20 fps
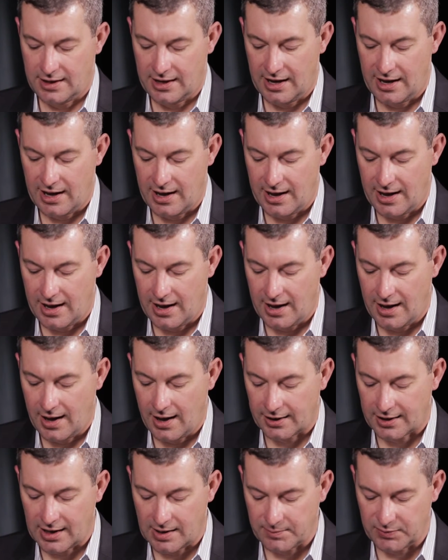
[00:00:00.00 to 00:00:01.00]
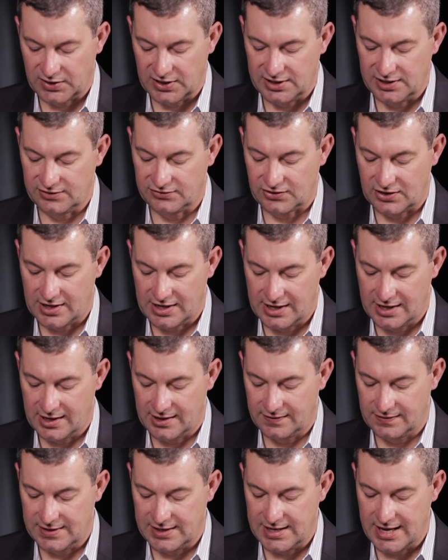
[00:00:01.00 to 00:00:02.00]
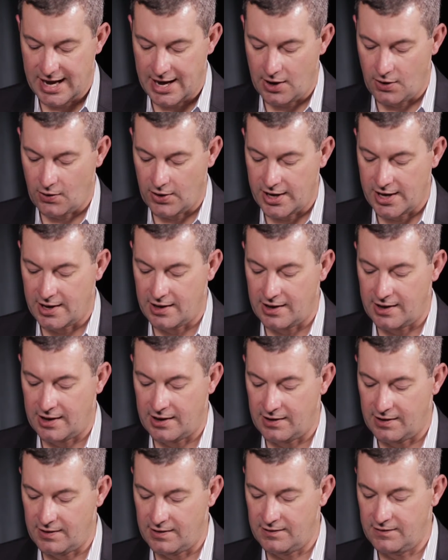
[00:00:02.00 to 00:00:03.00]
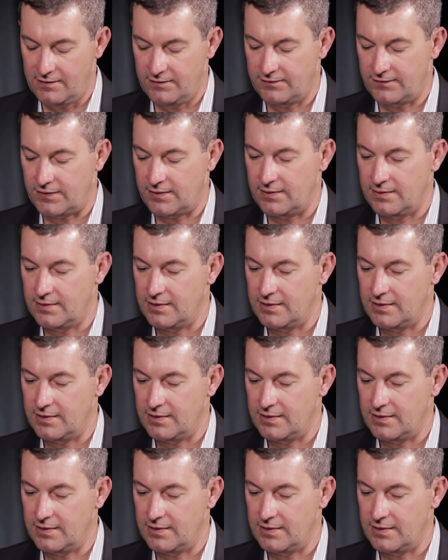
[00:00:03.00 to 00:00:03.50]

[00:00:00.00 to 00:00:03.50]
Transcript: companies in the area of